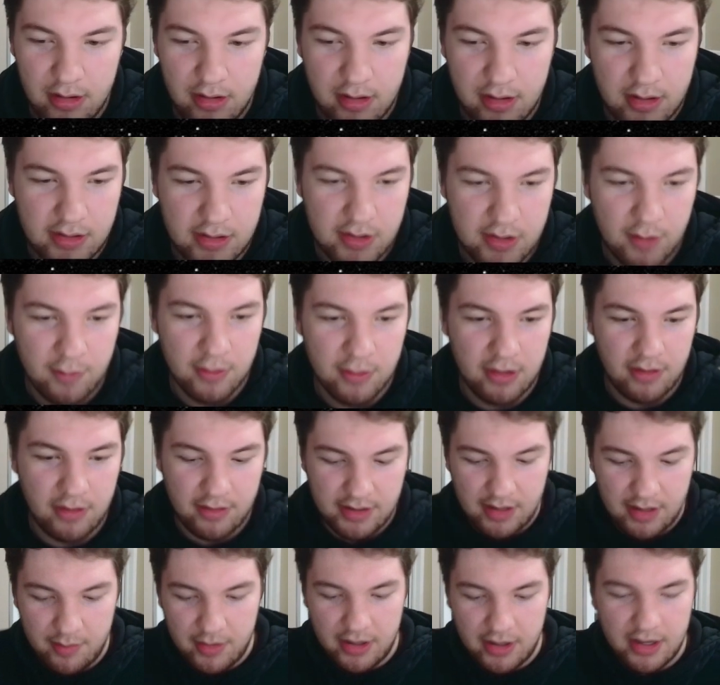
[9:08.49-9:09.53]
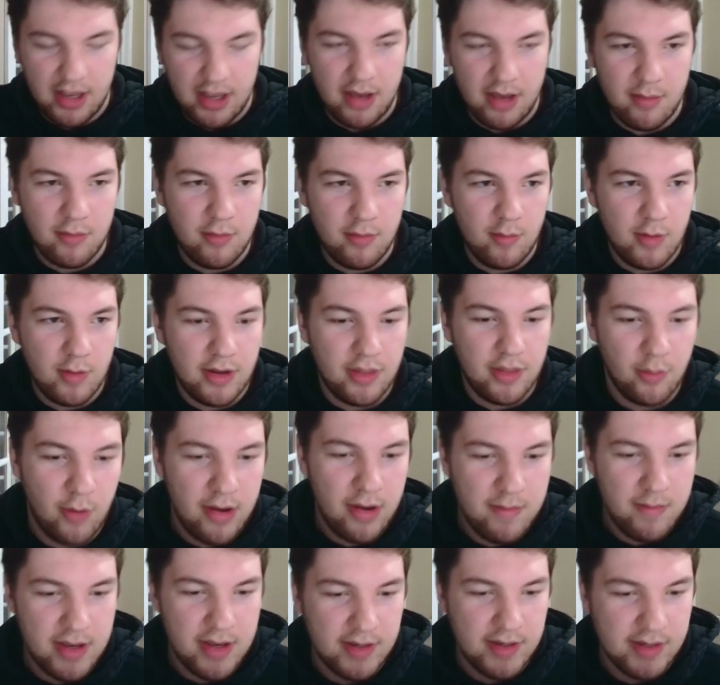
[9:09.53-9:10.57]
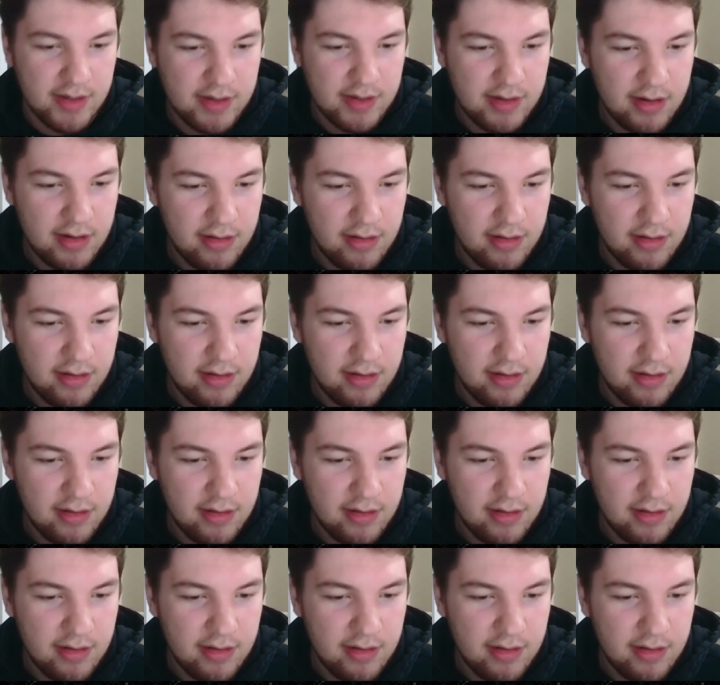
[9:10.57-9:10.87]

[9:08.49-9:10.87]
Let's go for another 10-minute game. We get the white pieces.